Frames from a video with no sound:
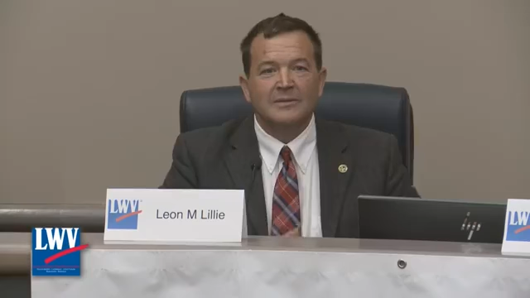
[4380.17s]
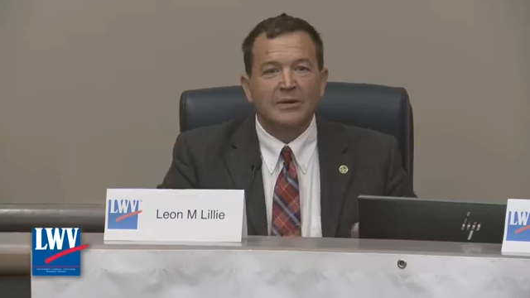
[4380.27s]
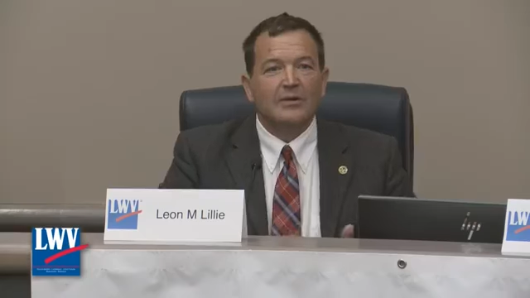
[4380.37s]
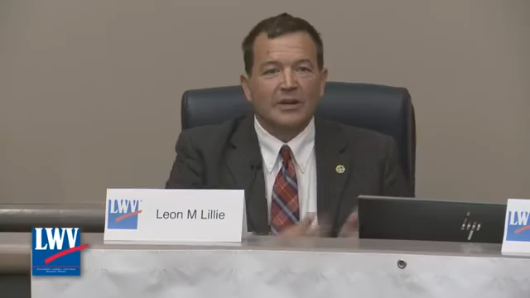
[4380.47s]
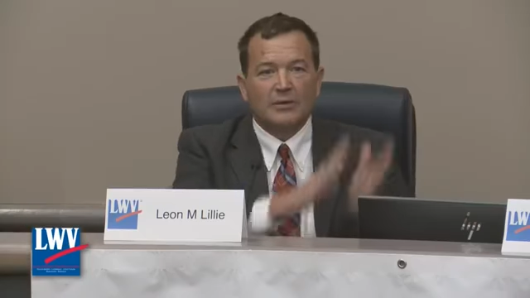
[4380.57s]

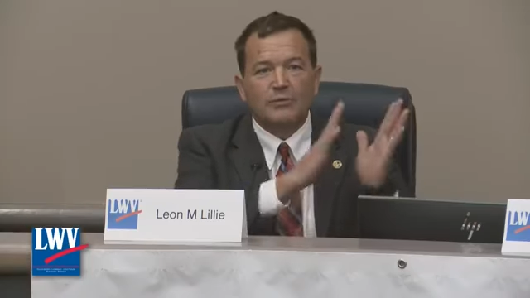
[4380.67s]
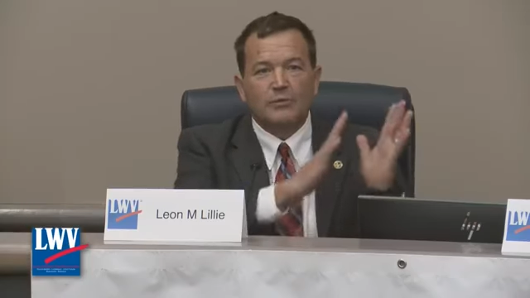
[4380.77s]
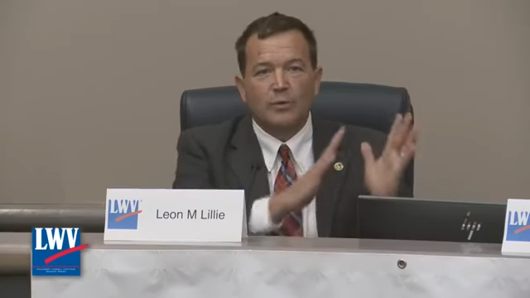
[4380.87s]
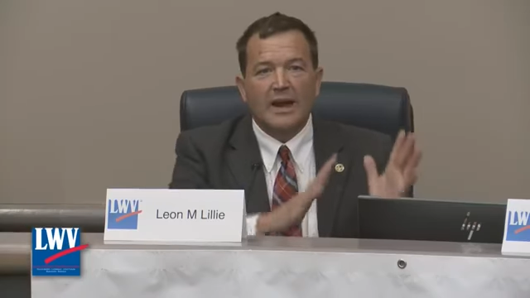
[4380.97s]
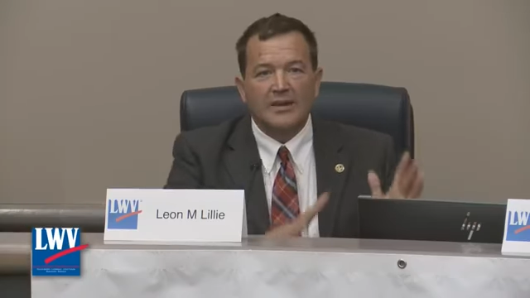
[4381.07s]
that'll
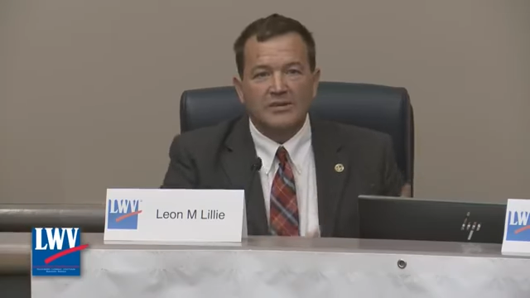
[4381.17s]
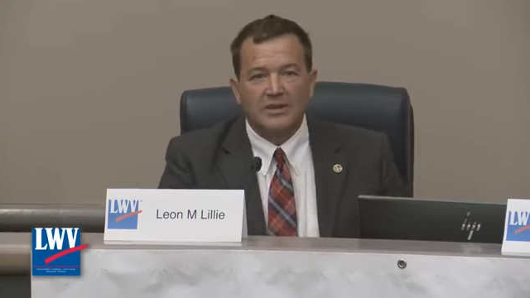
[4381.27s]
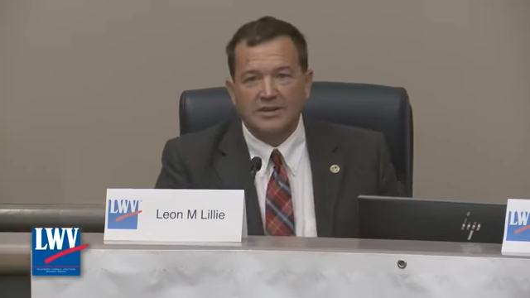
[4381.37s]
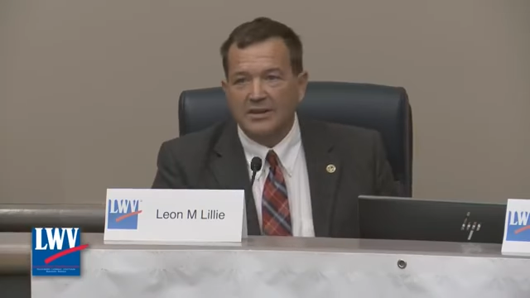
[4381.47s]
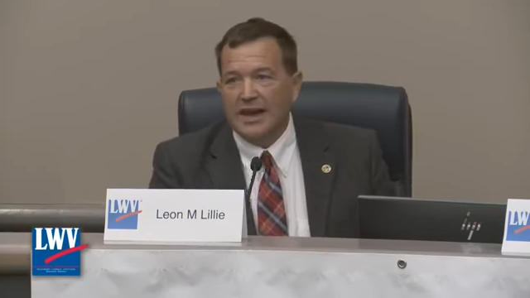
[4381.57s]
rise to
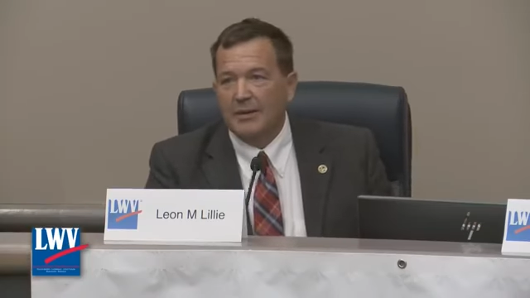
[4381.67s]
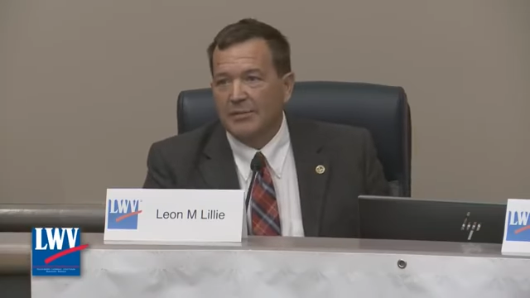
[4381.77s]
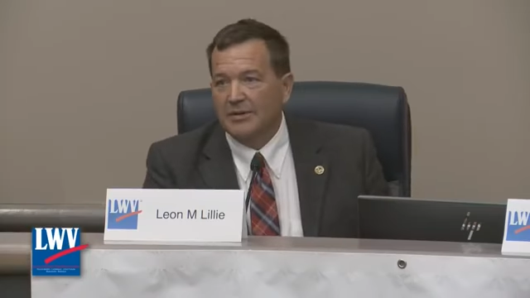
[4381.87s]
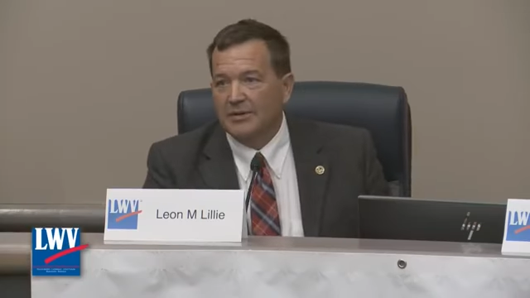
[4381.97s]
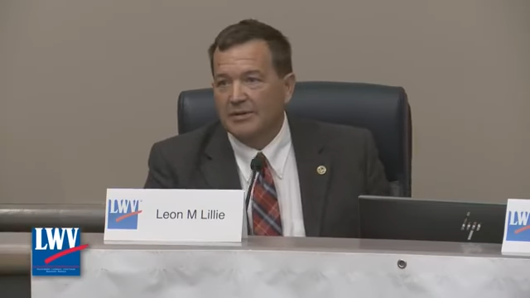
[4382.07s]
the top
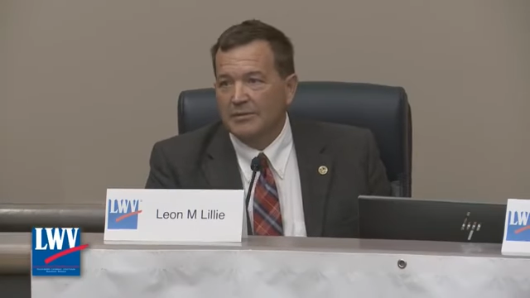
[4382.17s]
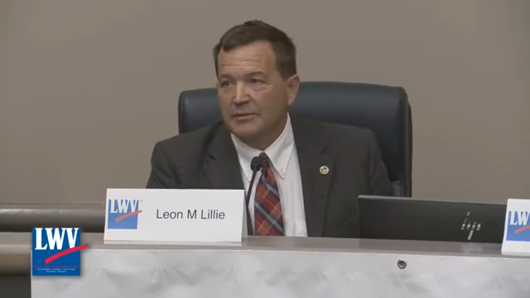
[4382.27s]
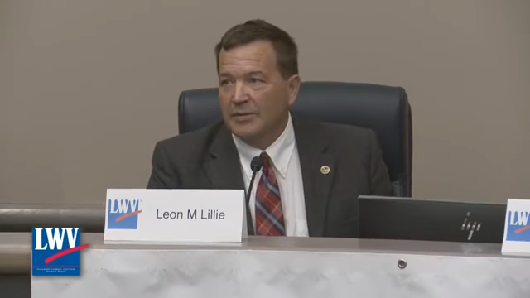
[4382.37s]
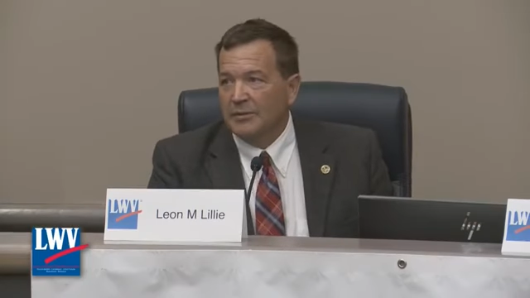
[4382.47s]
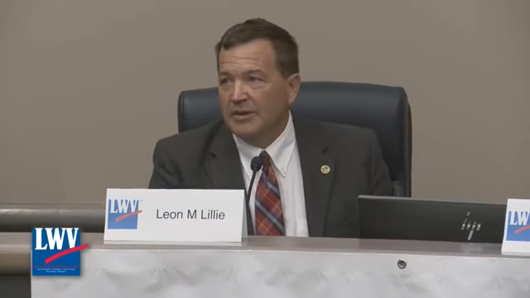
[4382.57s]
and
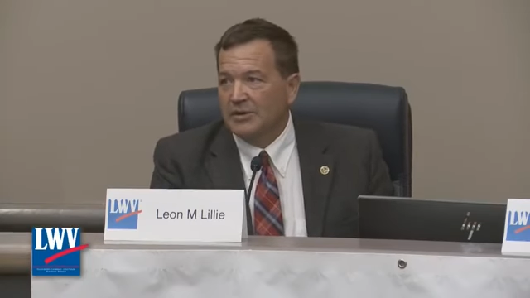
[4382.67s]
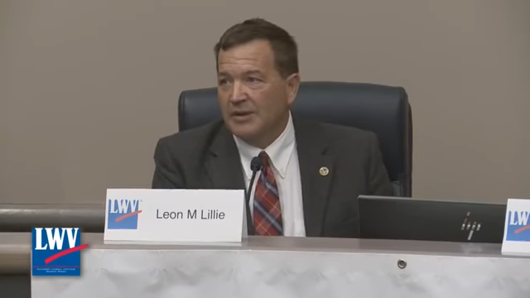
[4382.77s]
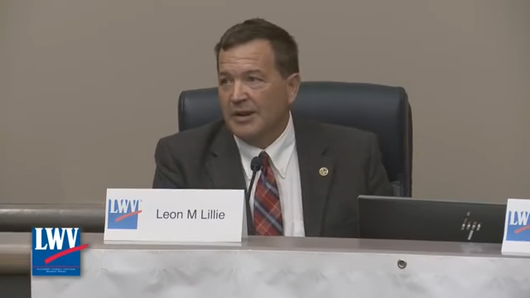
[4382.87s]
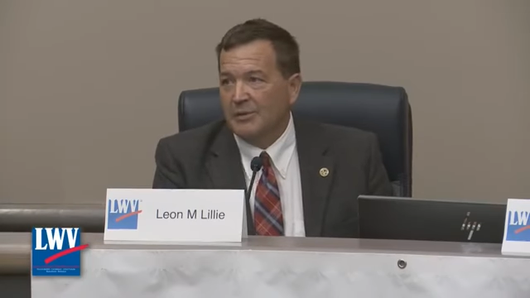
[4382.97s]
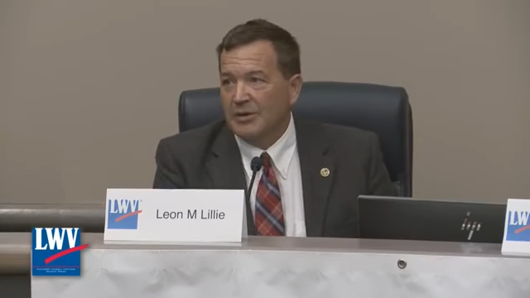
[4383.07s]
be the
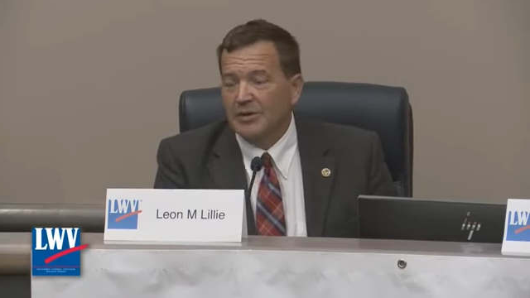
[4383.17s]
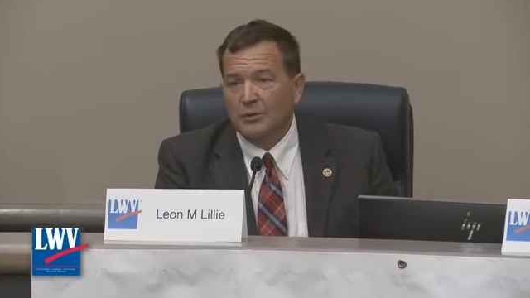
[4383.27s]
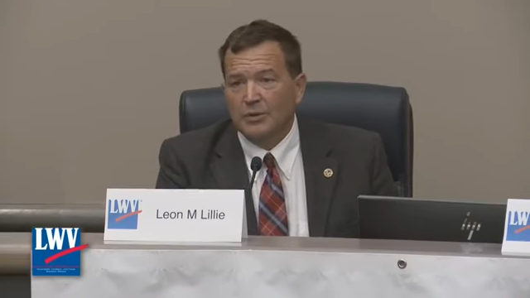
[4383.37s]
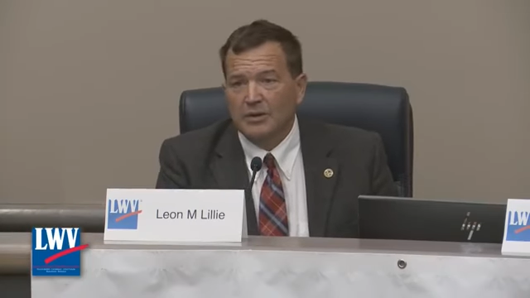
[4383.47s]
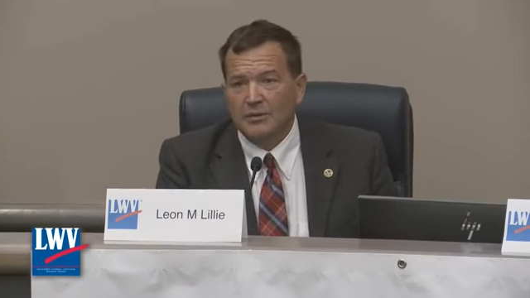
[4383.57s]
champion of the
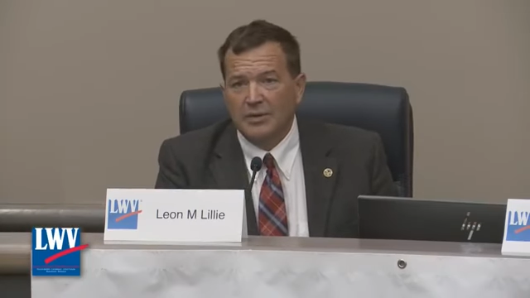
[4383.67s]
world.